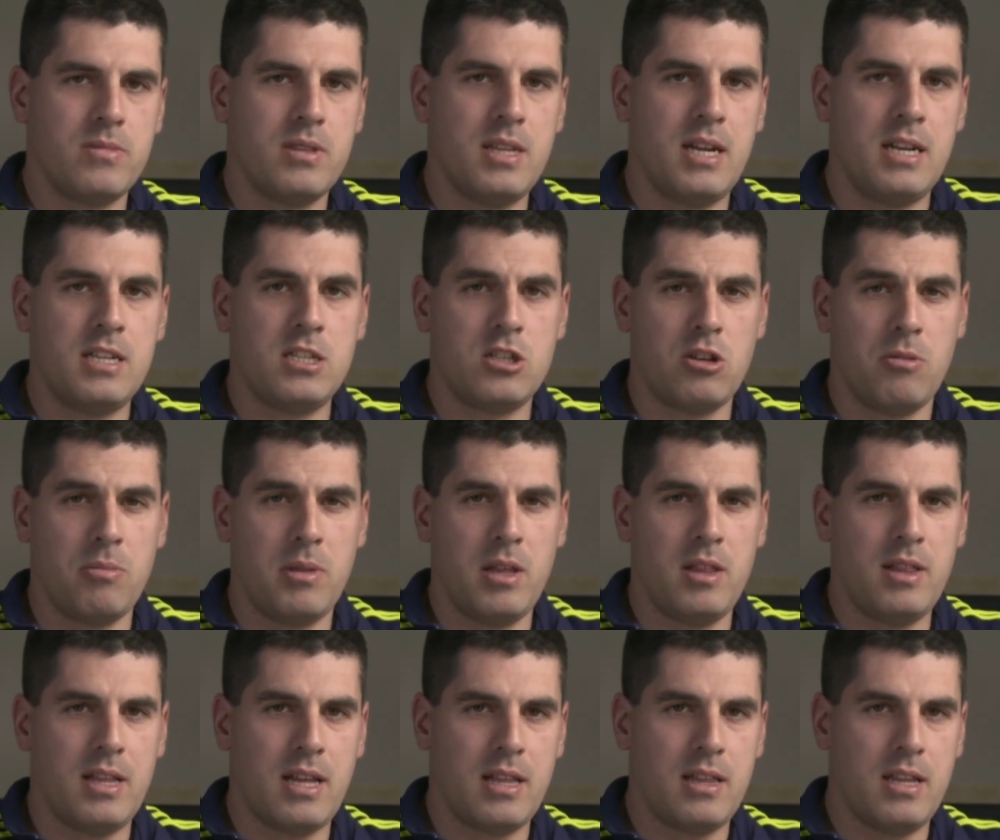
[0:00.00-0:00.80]
That is
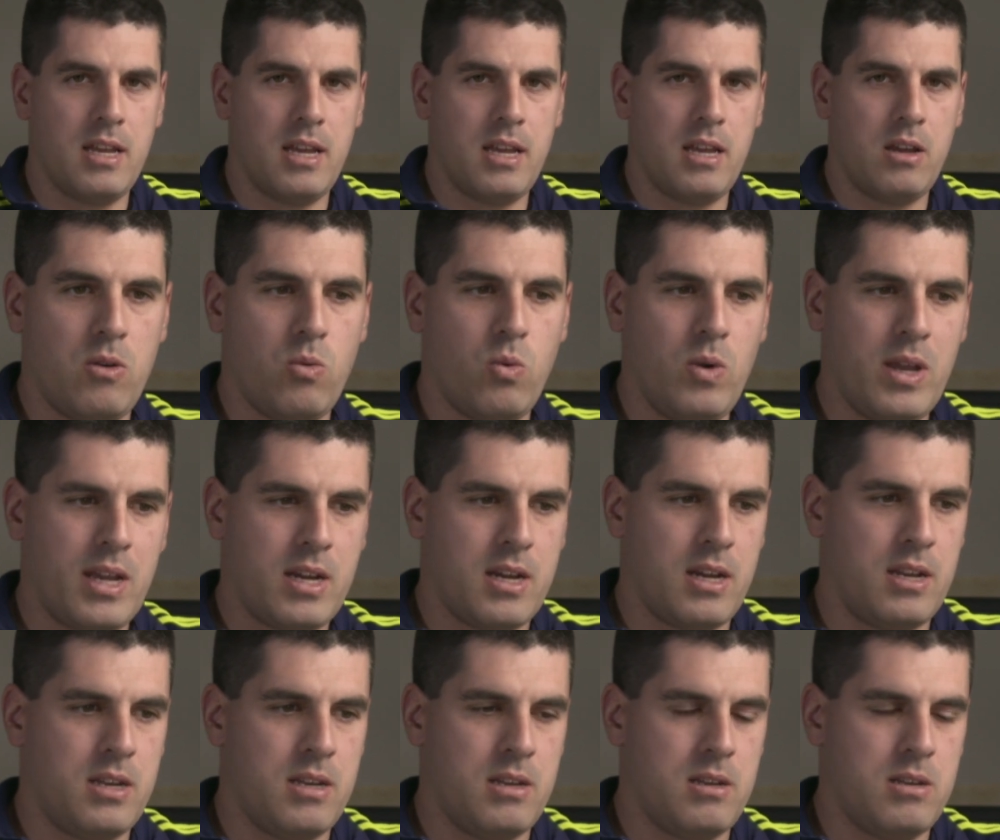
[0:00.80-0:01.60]
something that we
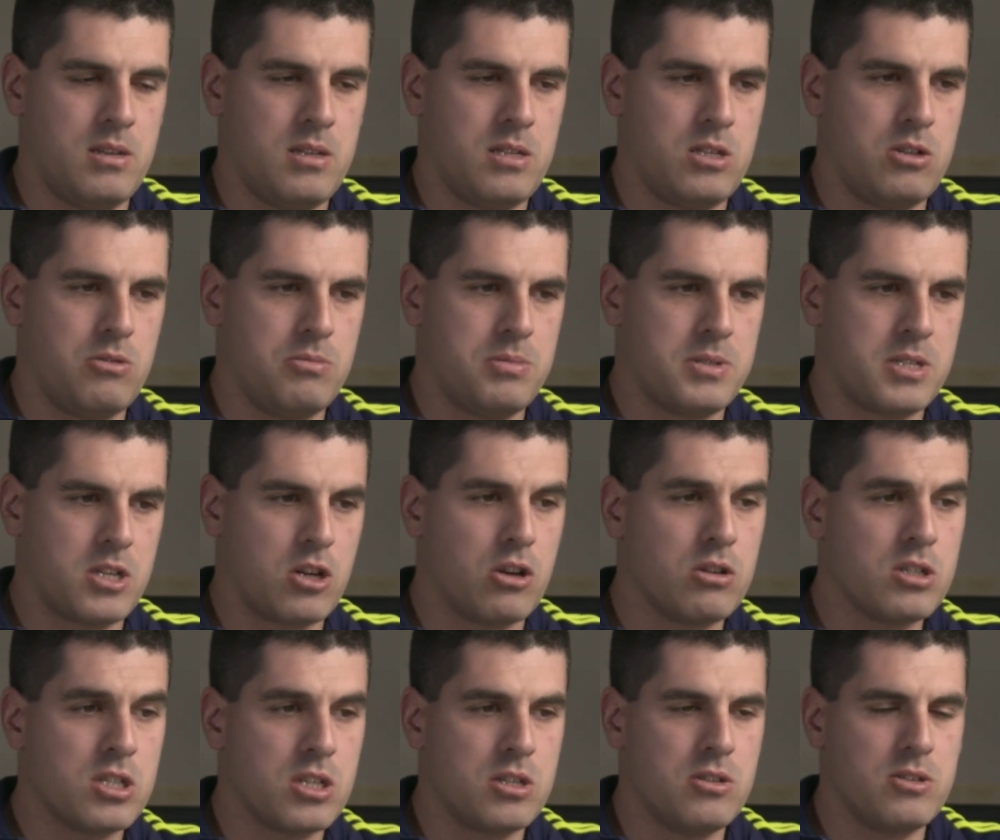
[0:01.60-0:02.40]
can
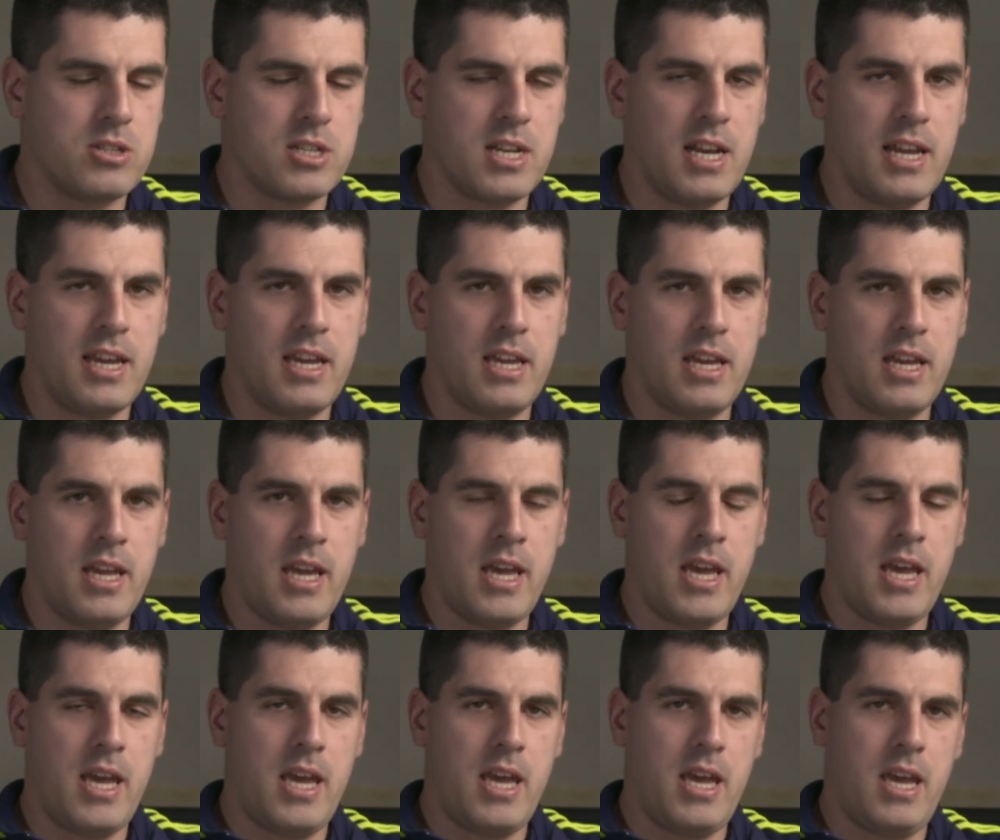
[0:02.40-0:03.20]
subconsciously
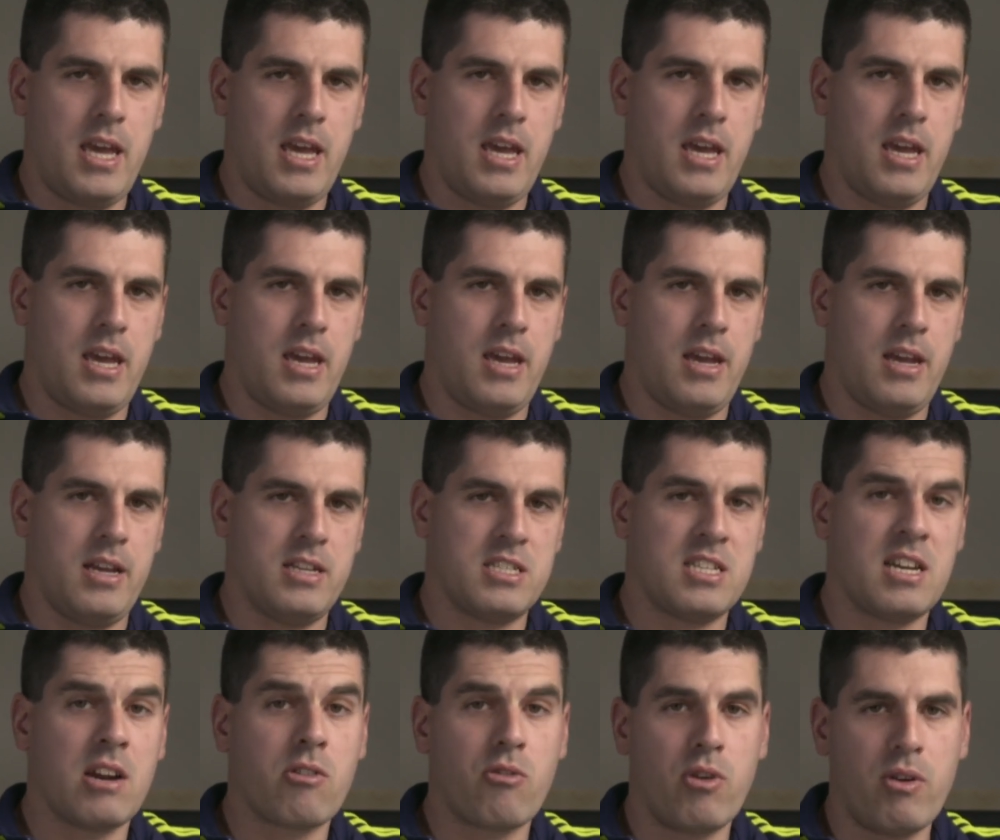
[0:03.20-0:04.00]

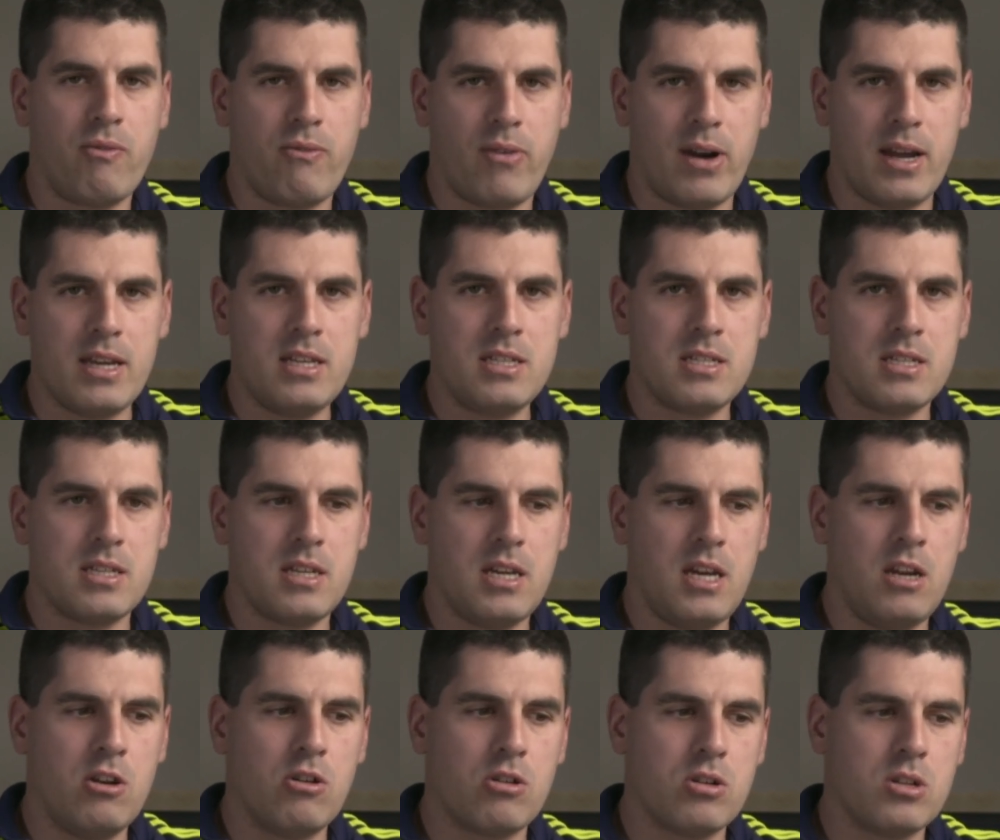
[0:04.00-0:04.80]
sacrifice
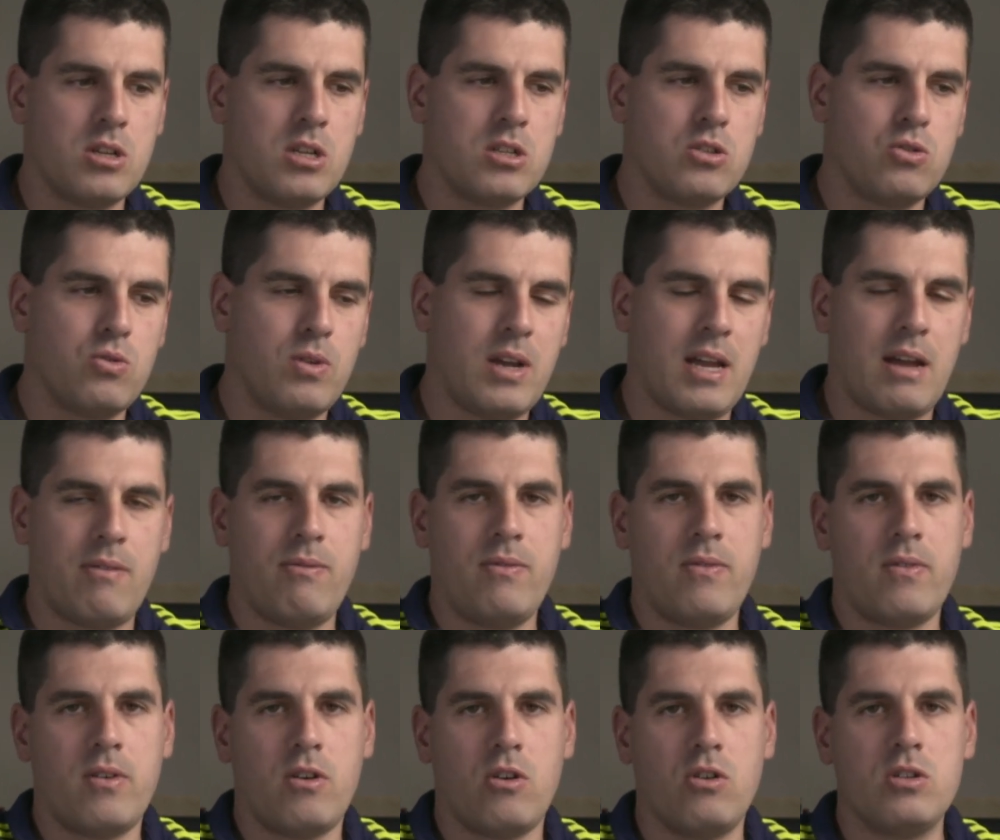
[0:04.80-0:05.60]
in order to
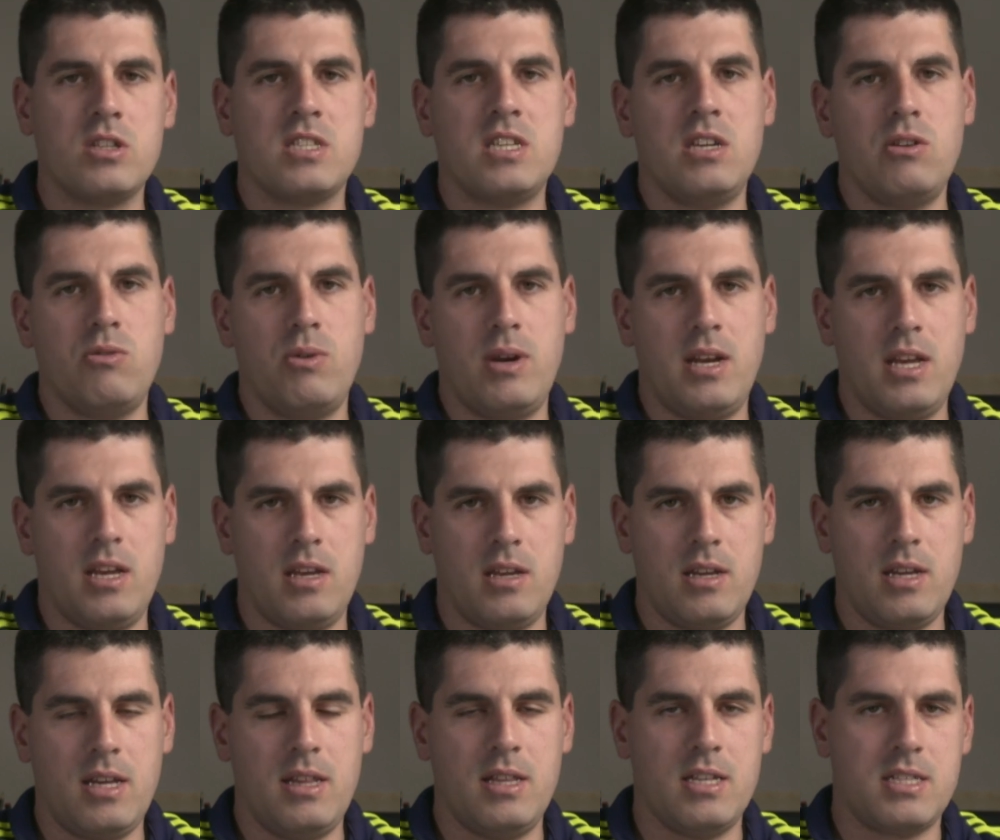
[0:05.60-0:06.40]
have
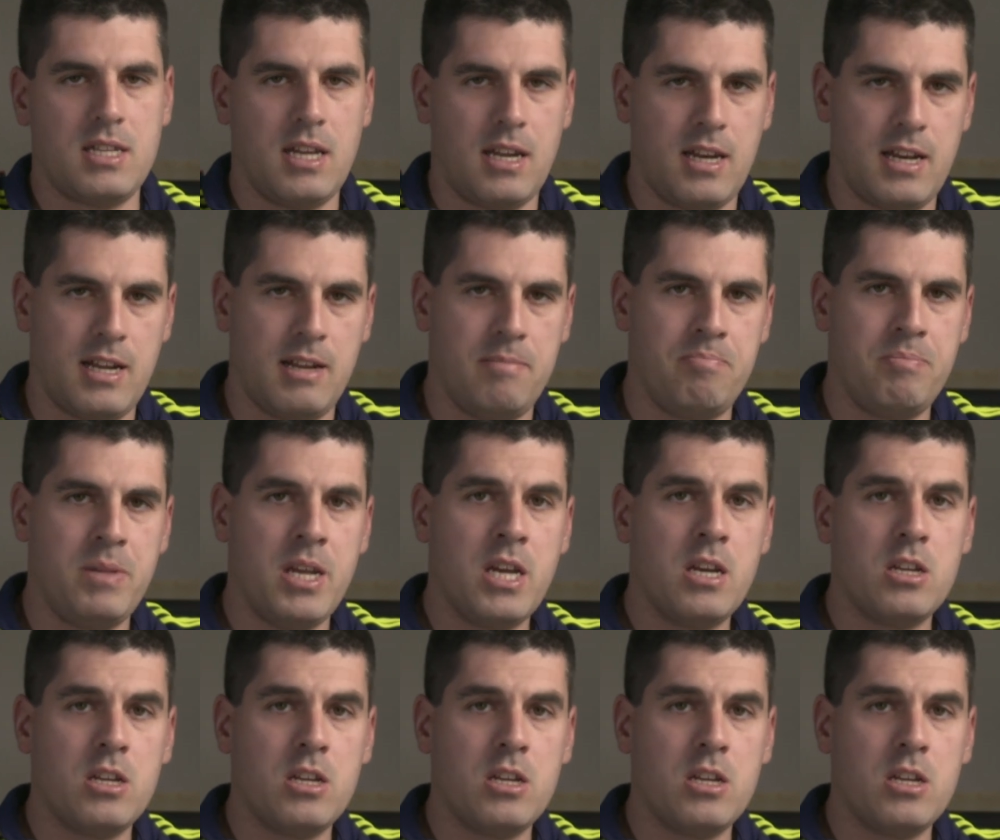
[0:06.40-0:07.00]
continuity in the signal.